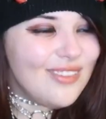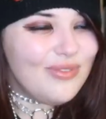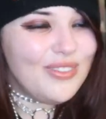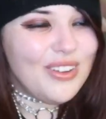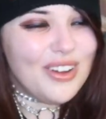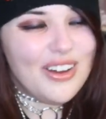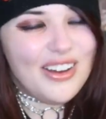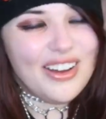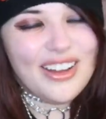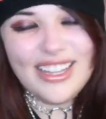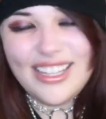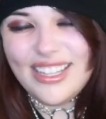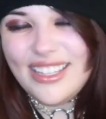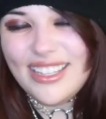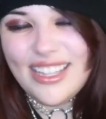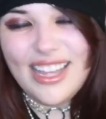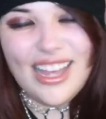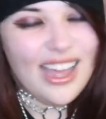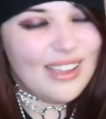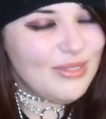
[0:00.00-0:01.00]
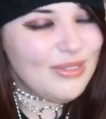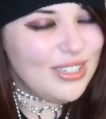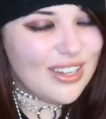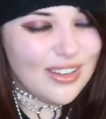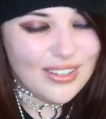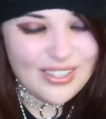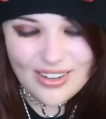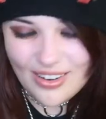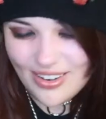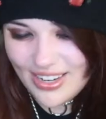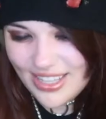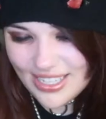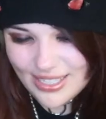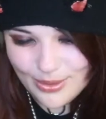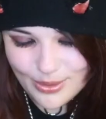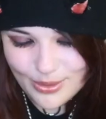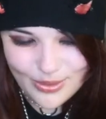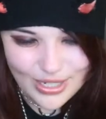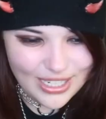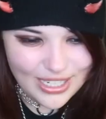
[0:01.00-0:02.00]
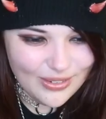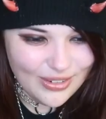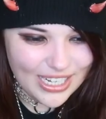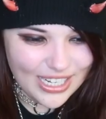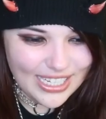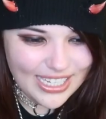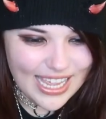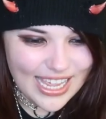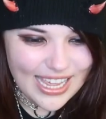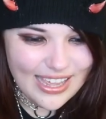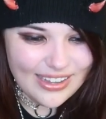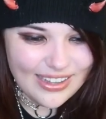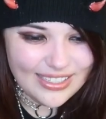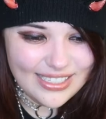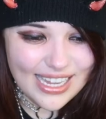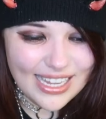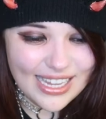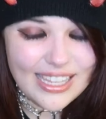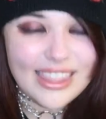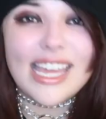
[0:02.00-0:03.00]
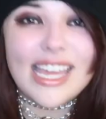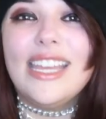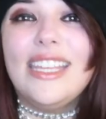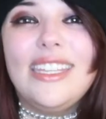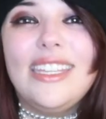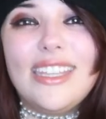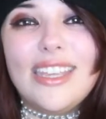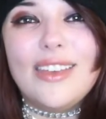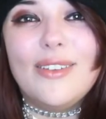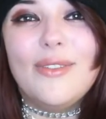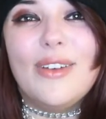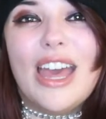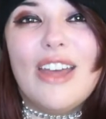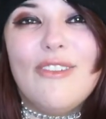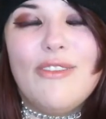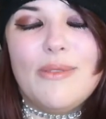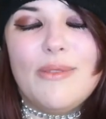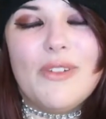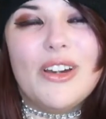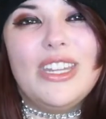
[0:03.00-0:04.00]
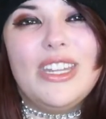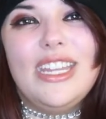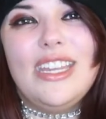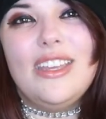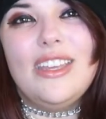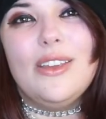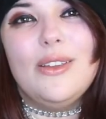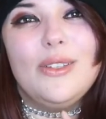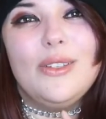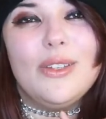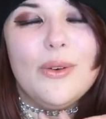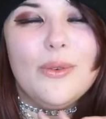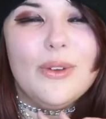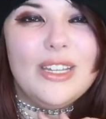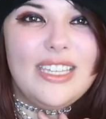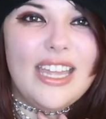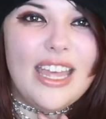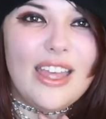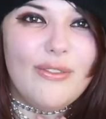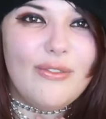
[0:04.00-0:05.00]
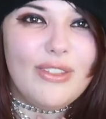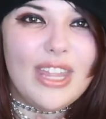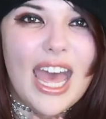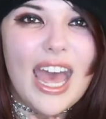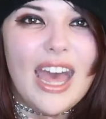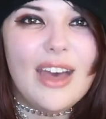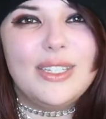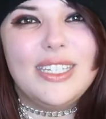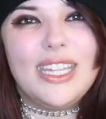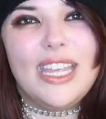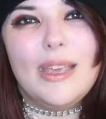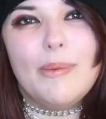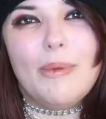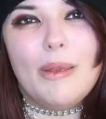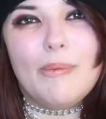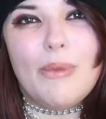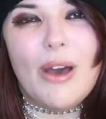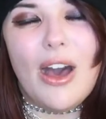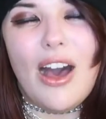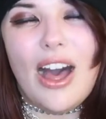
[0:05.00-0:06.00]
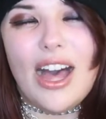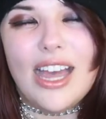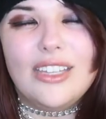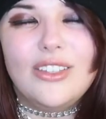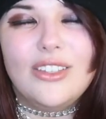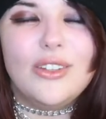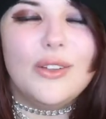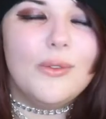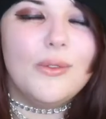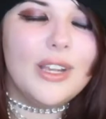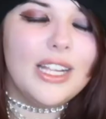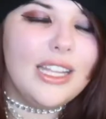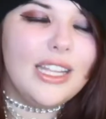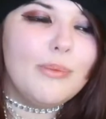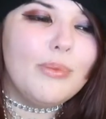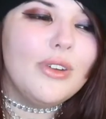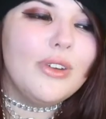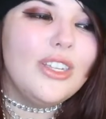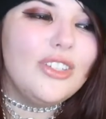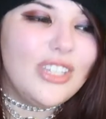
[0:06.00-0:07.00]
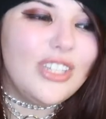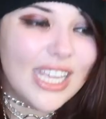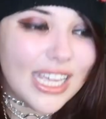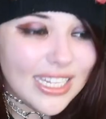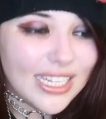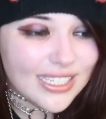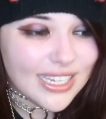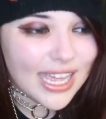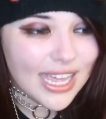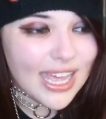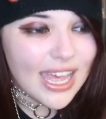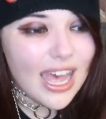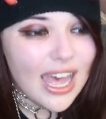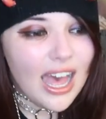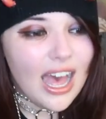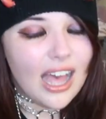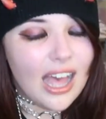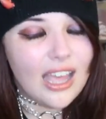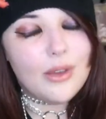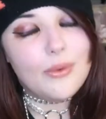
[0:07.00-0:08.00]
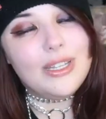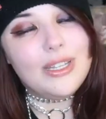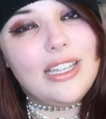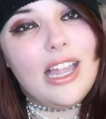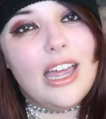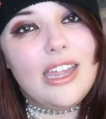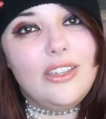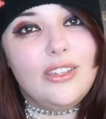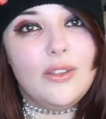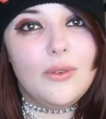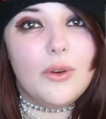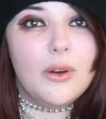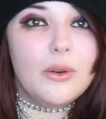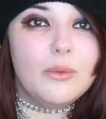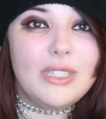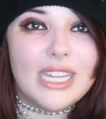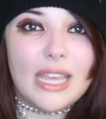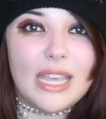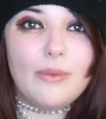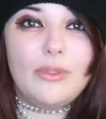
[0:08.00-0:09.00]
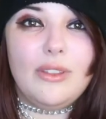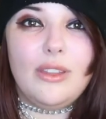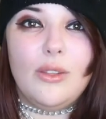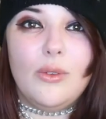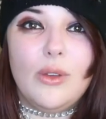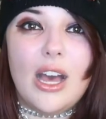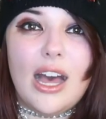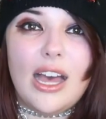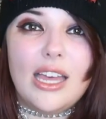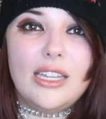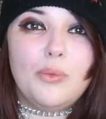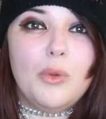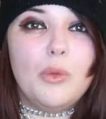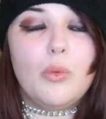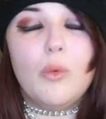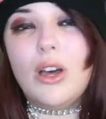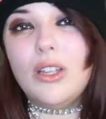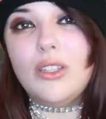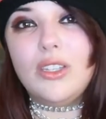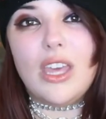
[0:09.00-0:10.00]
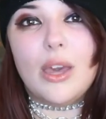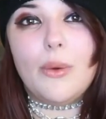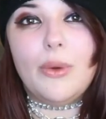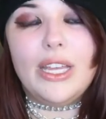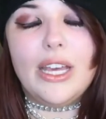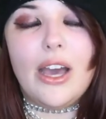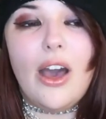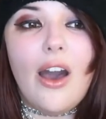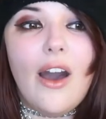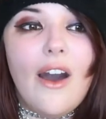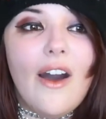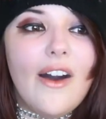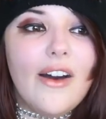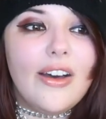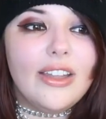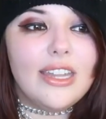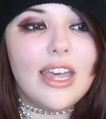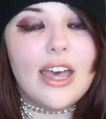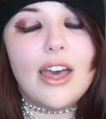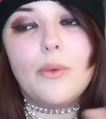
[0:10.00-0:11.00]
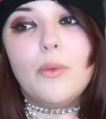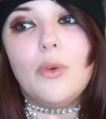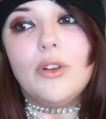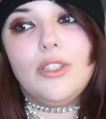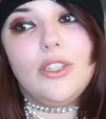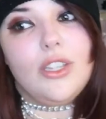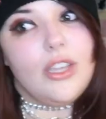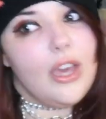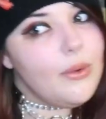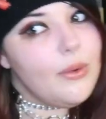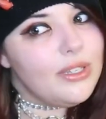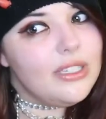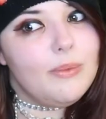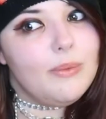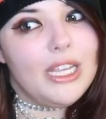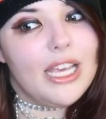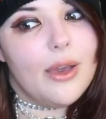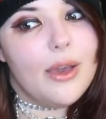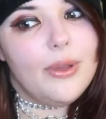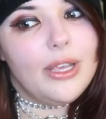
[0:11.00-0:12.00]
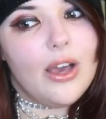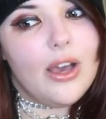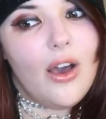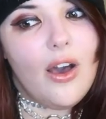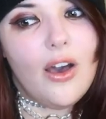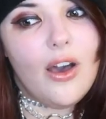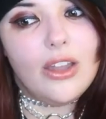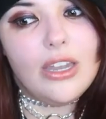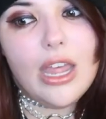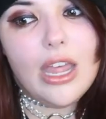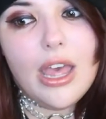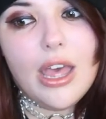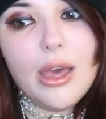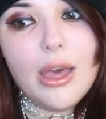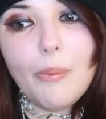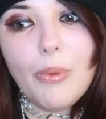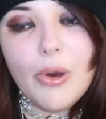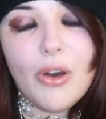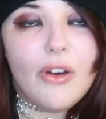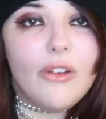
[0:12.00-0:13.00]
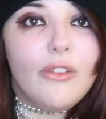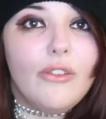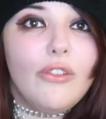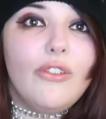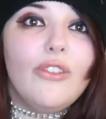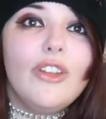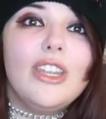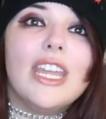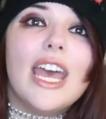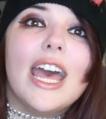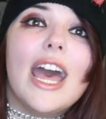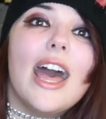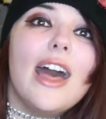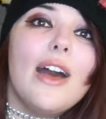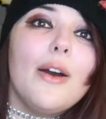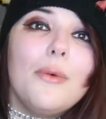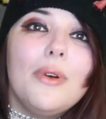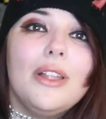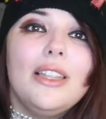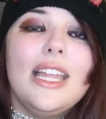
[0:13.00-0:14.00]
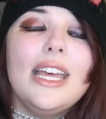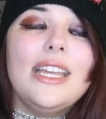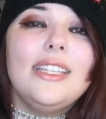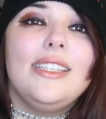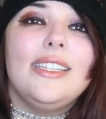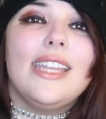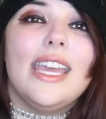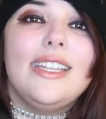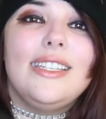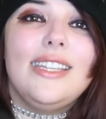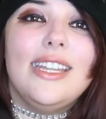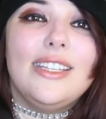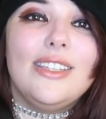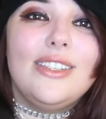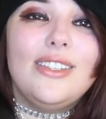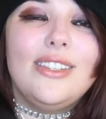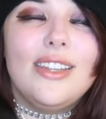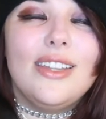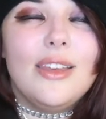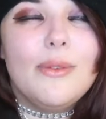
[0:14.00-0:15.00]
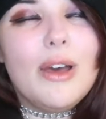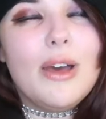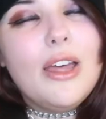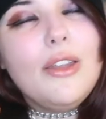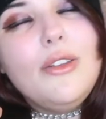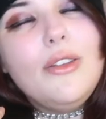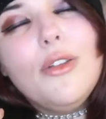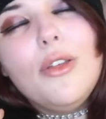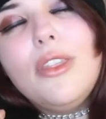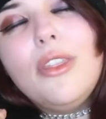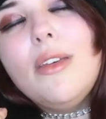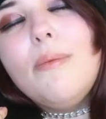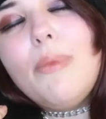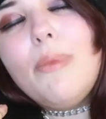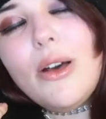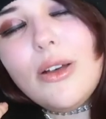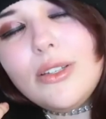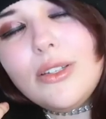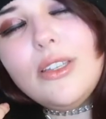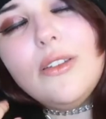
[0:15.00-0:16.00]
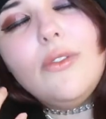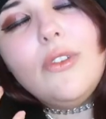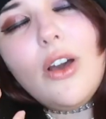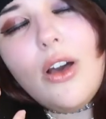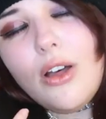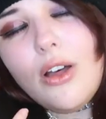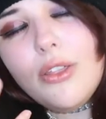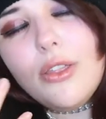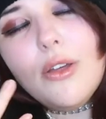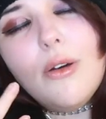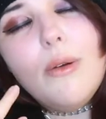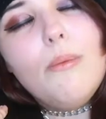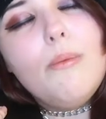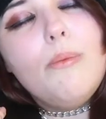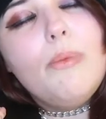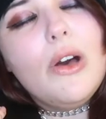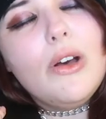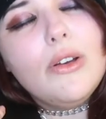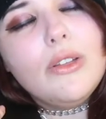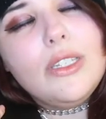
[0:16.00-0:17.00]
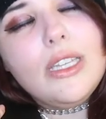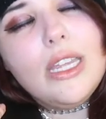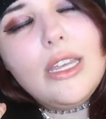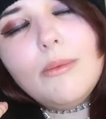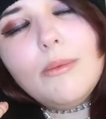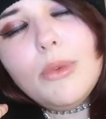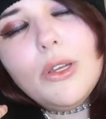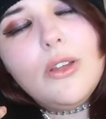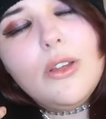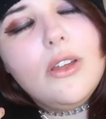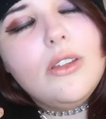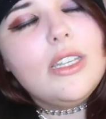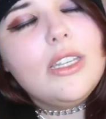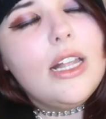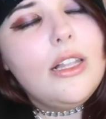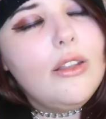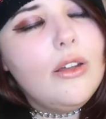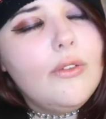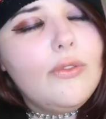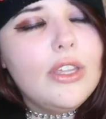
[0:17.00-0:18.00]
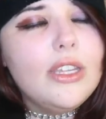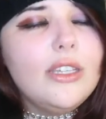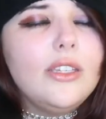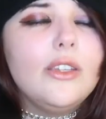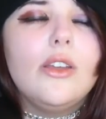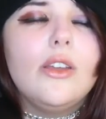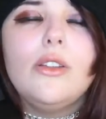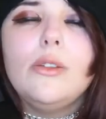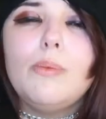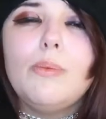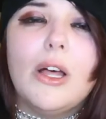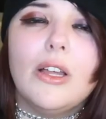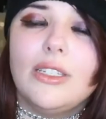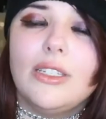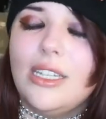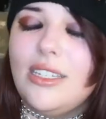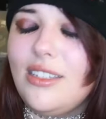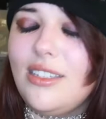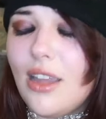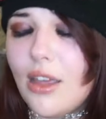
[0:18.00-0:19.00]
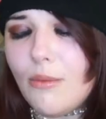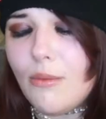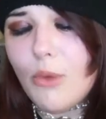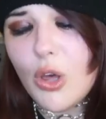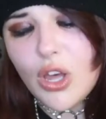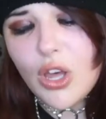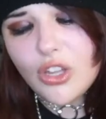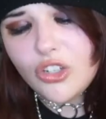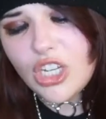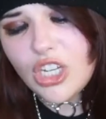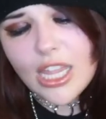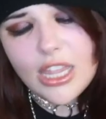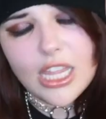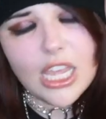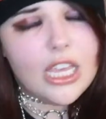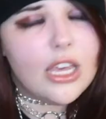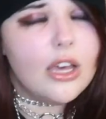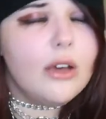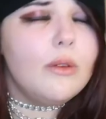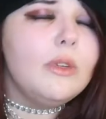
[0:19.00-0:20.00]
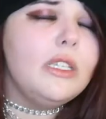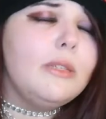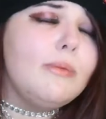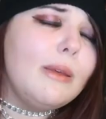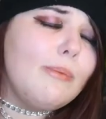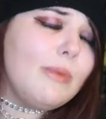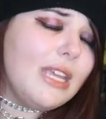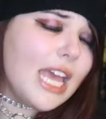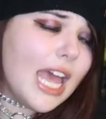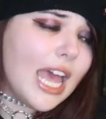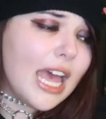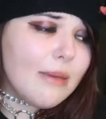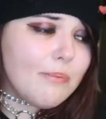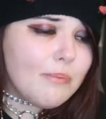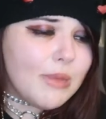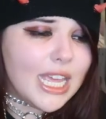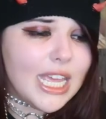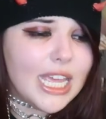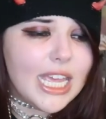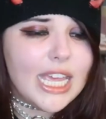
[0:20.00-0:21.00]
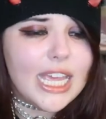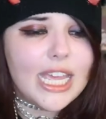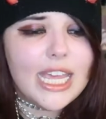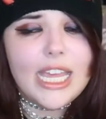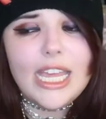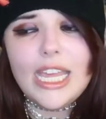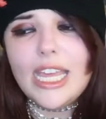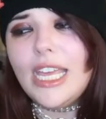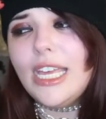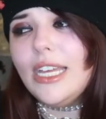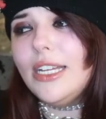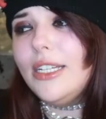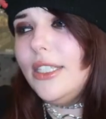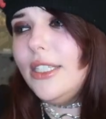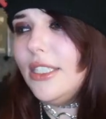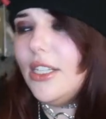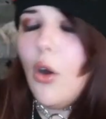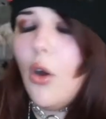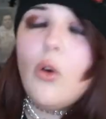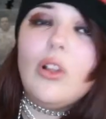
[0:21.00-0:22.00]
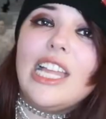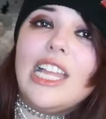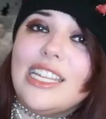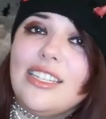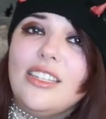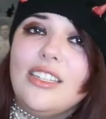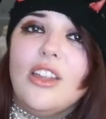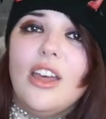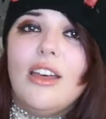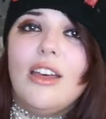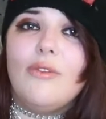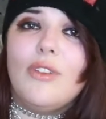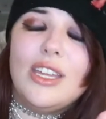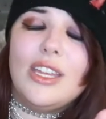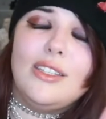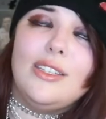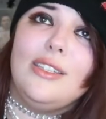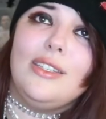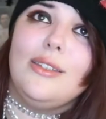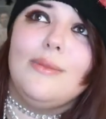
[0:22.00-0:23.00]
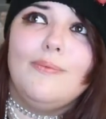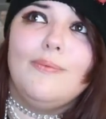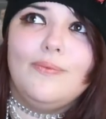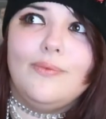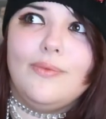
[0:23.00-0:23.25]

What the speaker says: But I'm so sorry, this was really, really chaotic. Thank you, everybody who's always here for the housekeeping part. I do really appreciate it. I like to update you guys with what's going on, what's going to be going on. But for now, let's get into another box of goth unboxing, because I love this girl's boxes so much and they always make me happy. Or less nervous.